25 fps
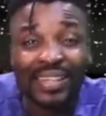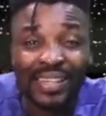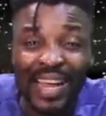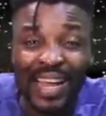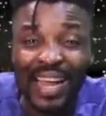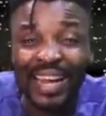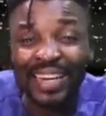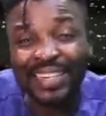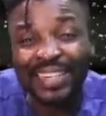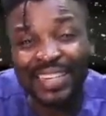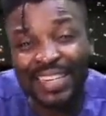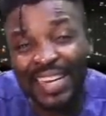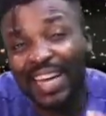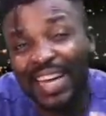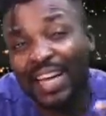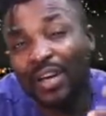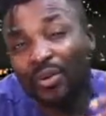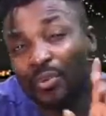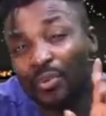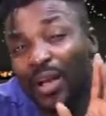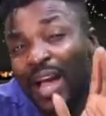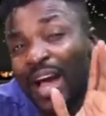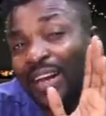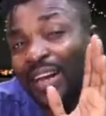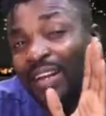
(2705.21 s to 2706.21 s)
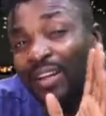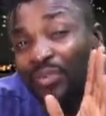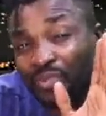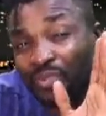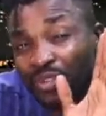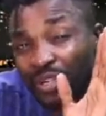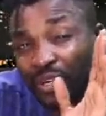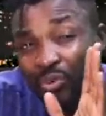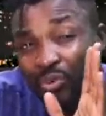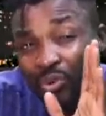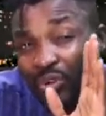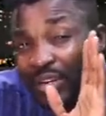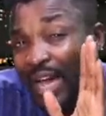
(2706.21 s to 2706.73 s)
Now then, where are they
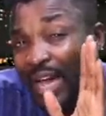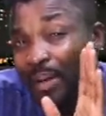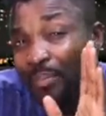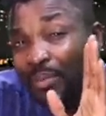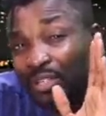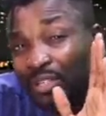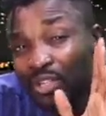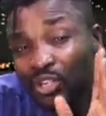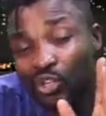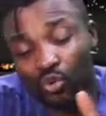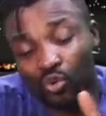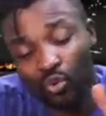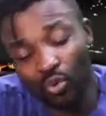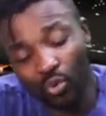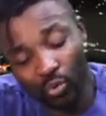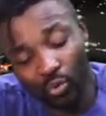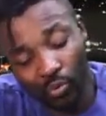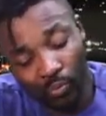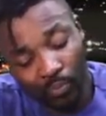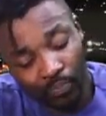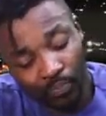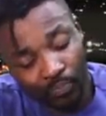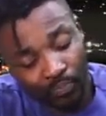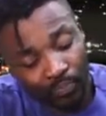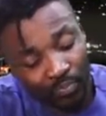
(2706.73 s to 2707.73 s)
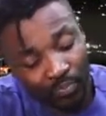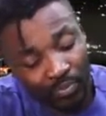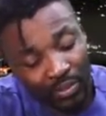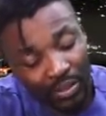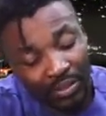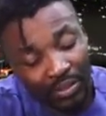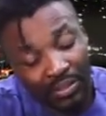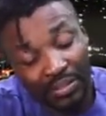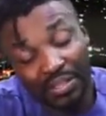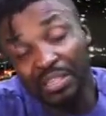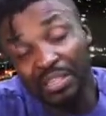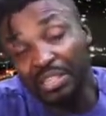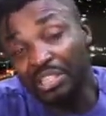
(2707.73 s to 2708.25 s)
going to be this? So
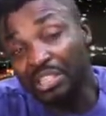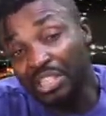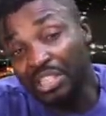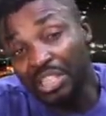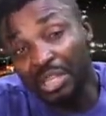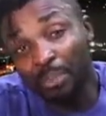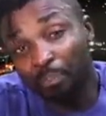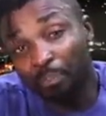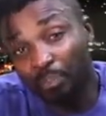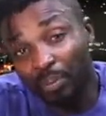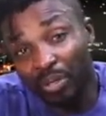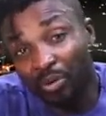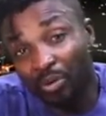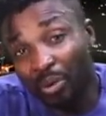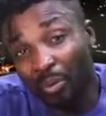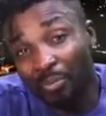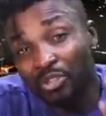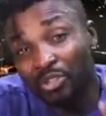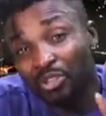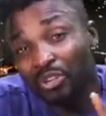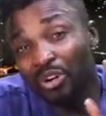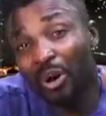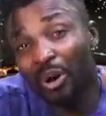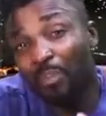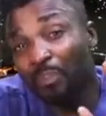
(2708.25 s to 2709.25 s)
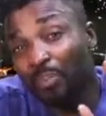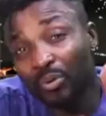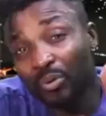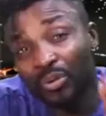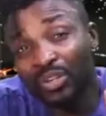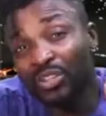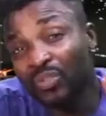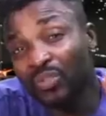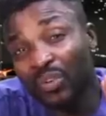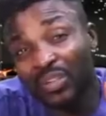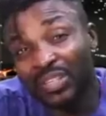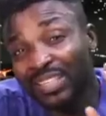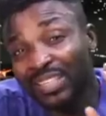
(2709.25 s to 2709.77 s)
the CP, Commissioner of
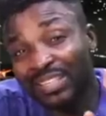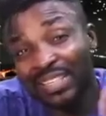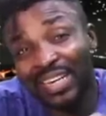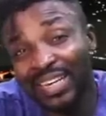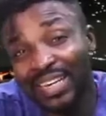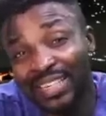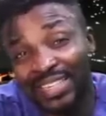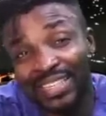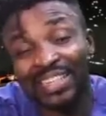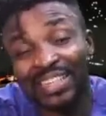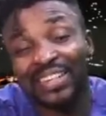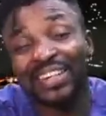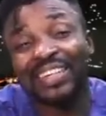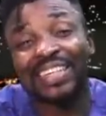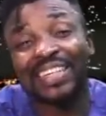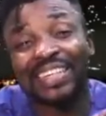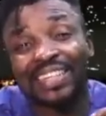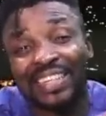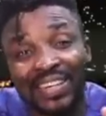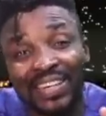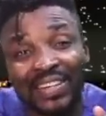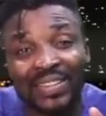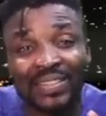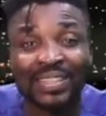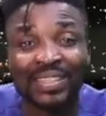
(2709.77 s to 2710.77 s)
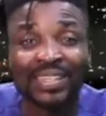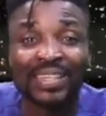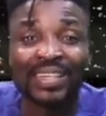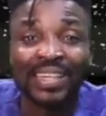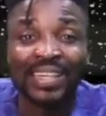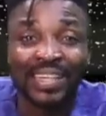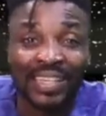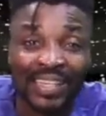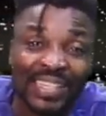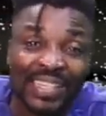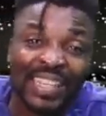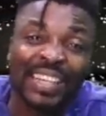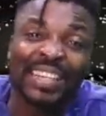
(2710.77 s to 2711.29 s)
Police for Delta State, can they come?
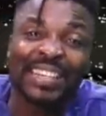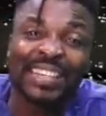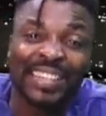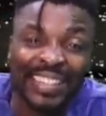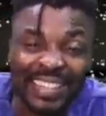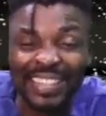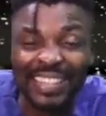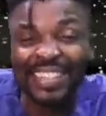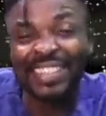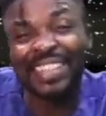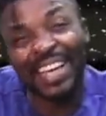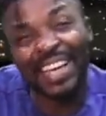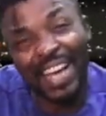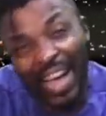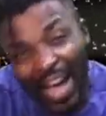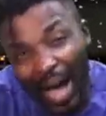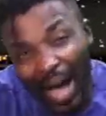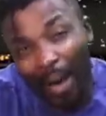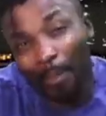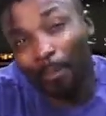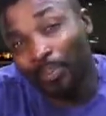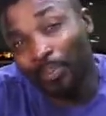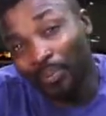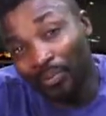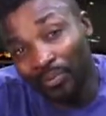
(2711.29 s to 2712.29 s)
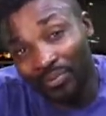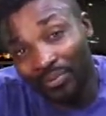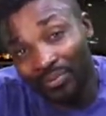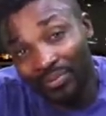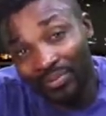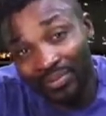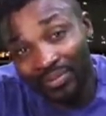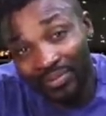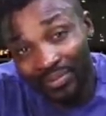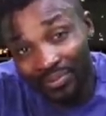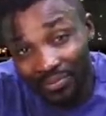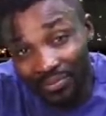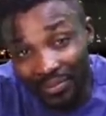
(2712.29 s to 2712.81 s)
He said this thing, they happen
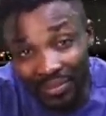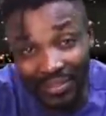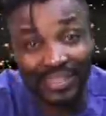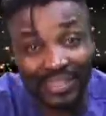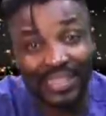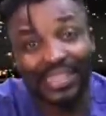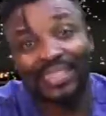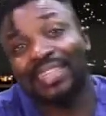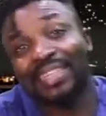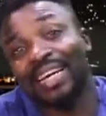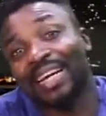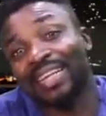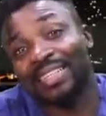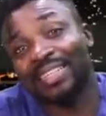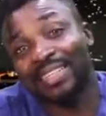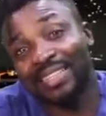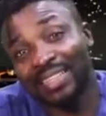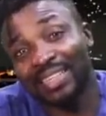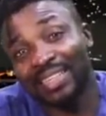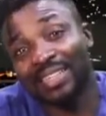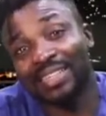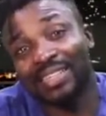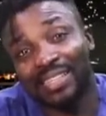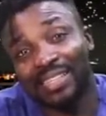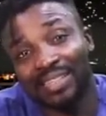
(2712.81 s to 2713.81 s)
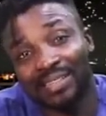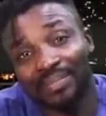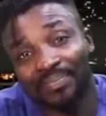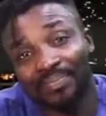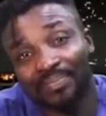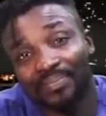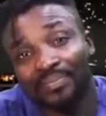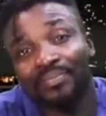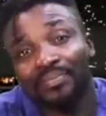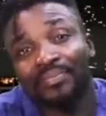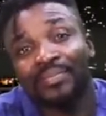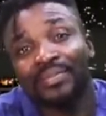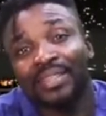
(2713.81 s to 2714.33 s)
for Delta State.
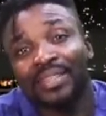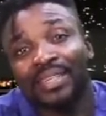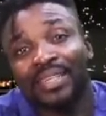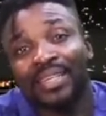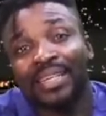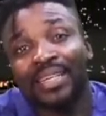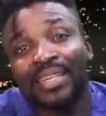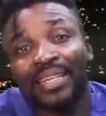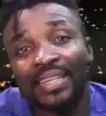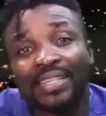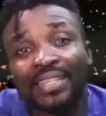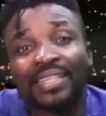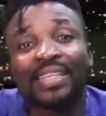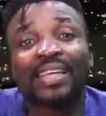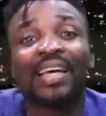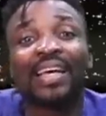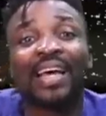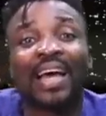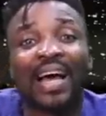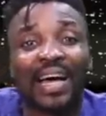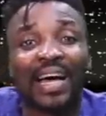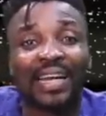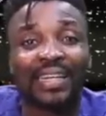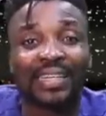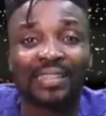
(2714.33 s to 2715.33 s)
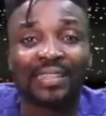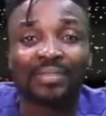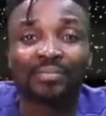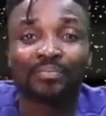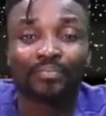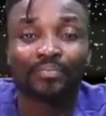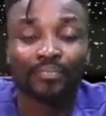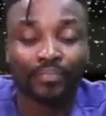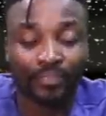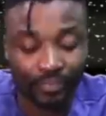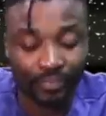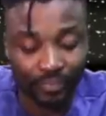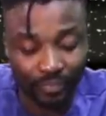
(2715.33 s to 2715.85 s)
Say, and
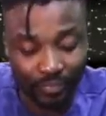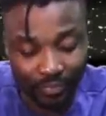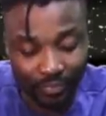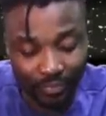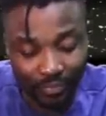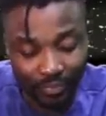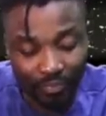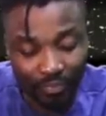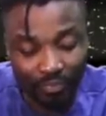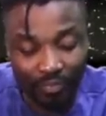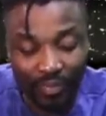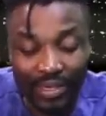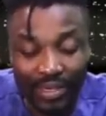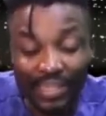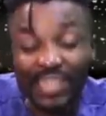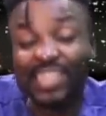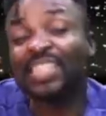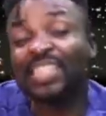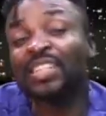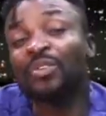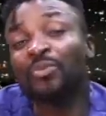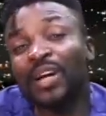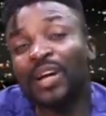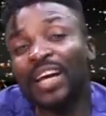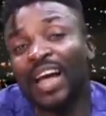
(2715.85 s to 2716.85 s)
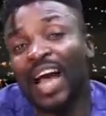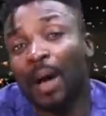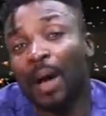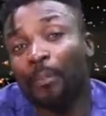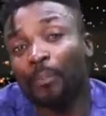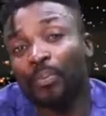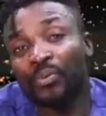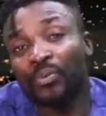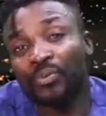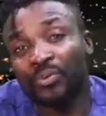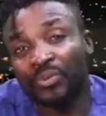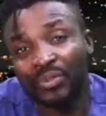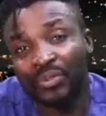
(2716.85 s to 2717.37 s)
this thing will
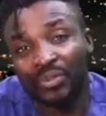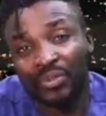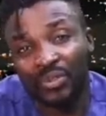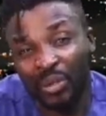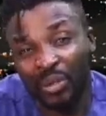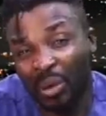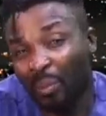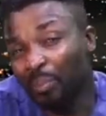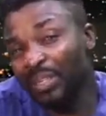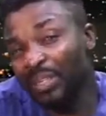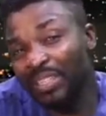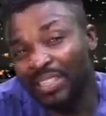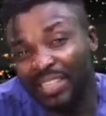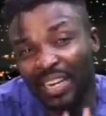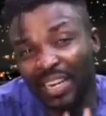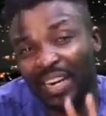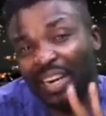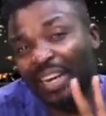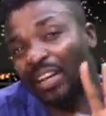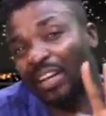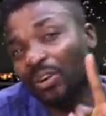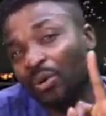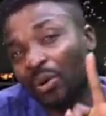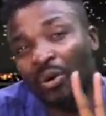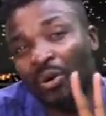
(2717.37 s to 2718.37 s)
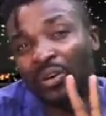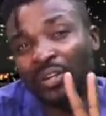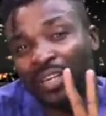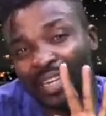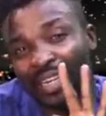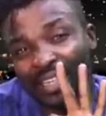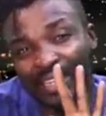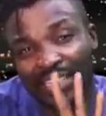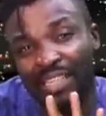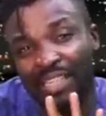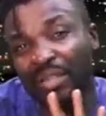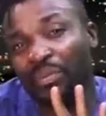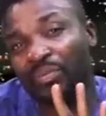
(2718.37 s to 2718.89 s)
happen. Not be three gone,
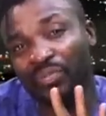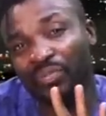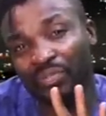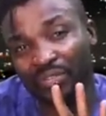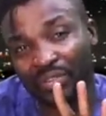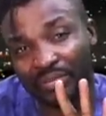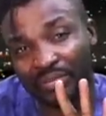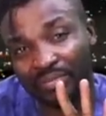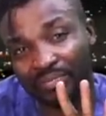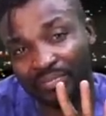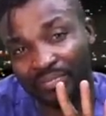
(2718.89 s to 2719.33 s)
the thief.